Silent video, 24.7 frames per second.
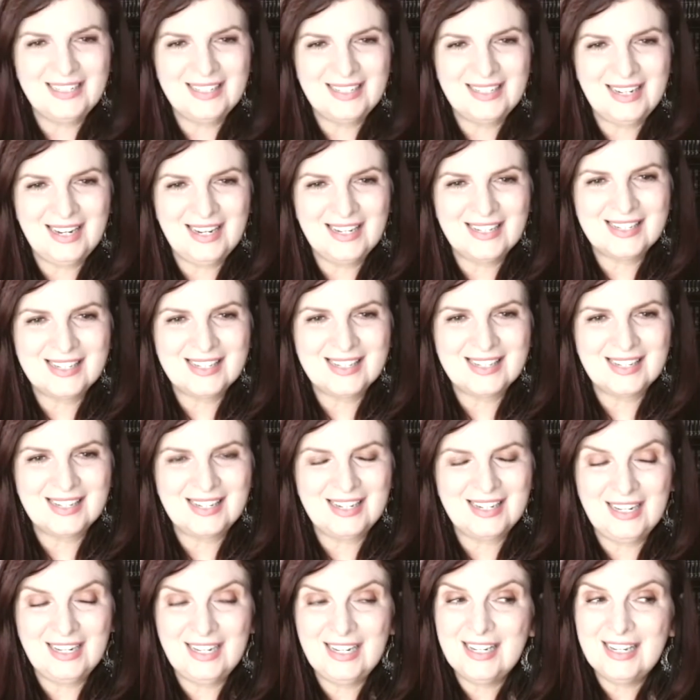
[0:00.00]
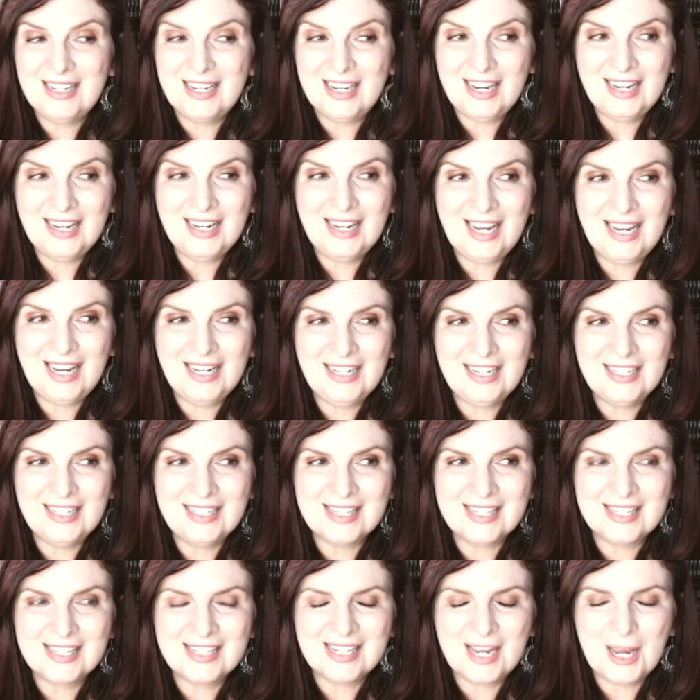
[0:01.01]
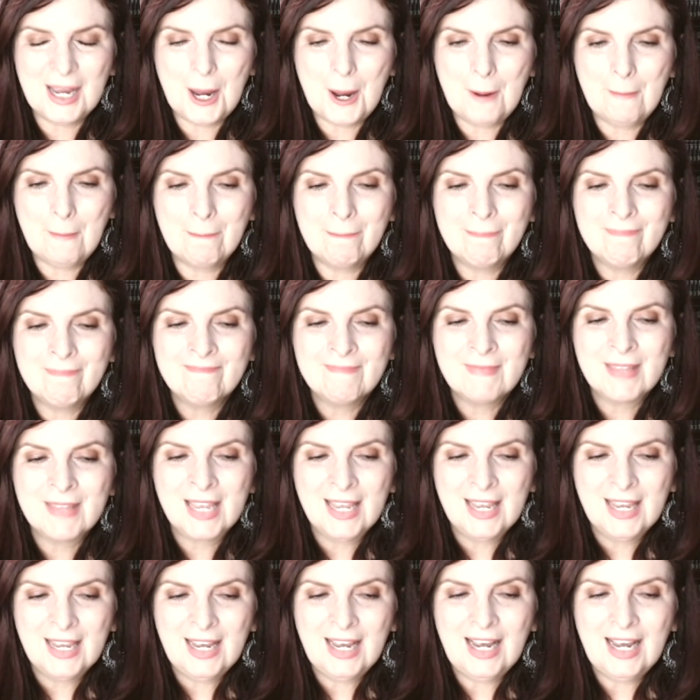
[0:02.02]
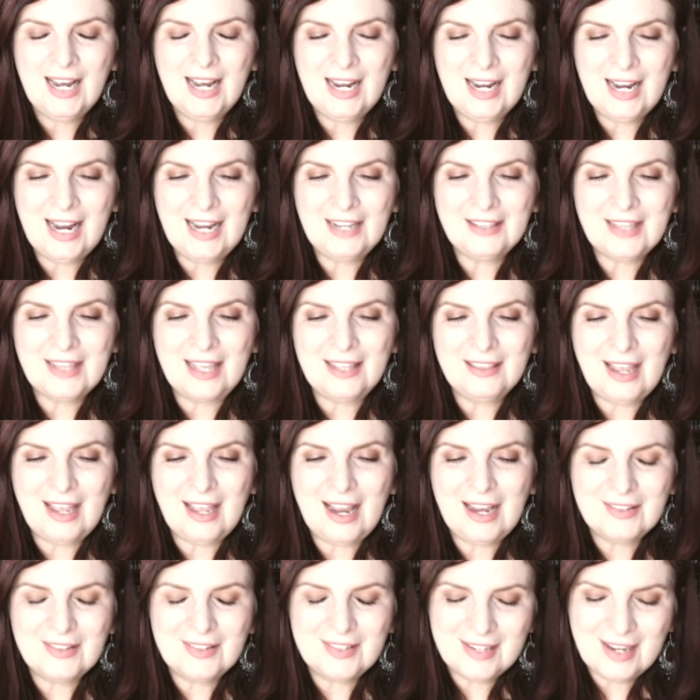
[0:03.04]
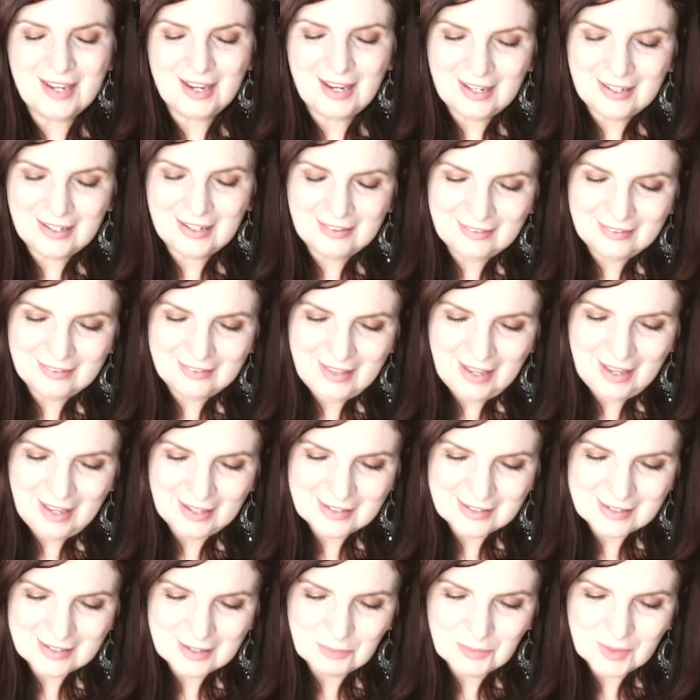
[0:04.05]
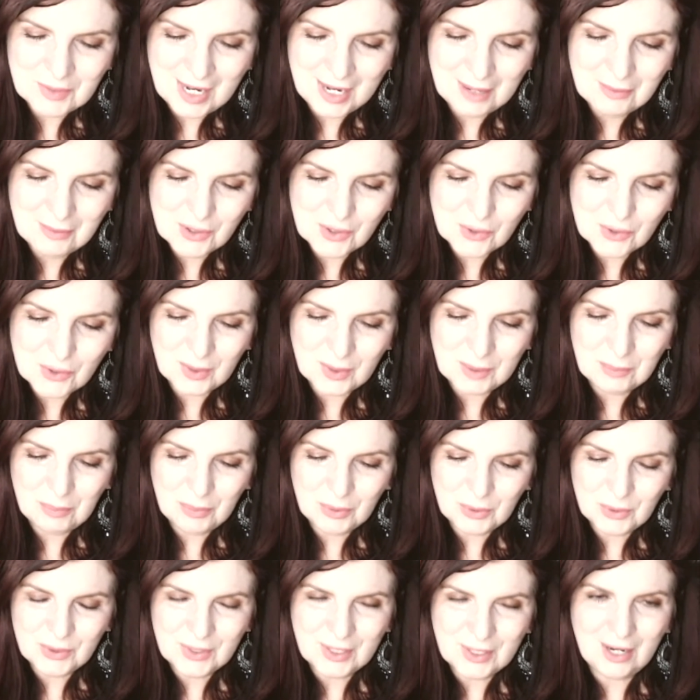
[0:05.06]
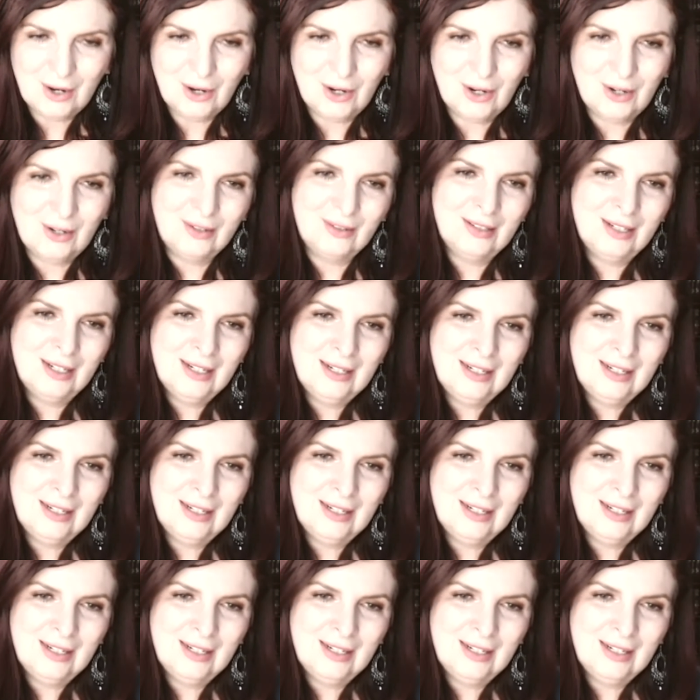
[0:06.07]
Yes. It is, and it's I say that sometimes we put our